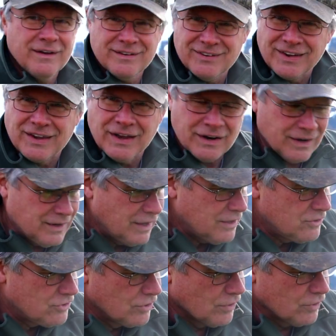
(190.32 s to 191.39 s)
to get it
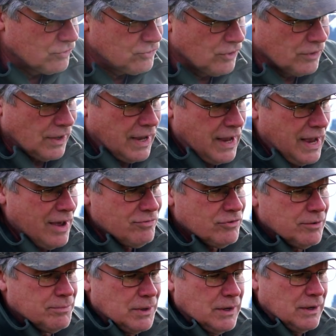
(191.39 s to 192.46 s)
into, and so they have
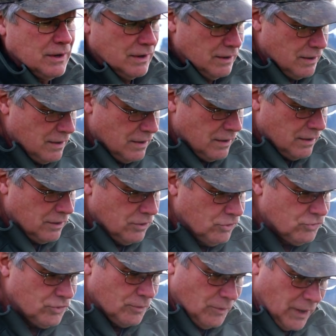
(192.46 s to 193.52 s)
to be. You
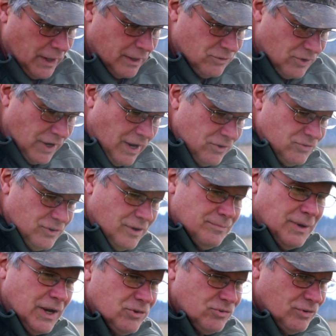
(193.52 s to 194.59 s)
usually want to test it,
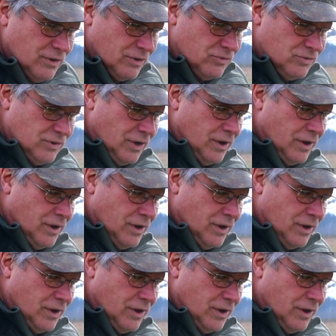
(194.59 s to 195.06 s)
make sure it's.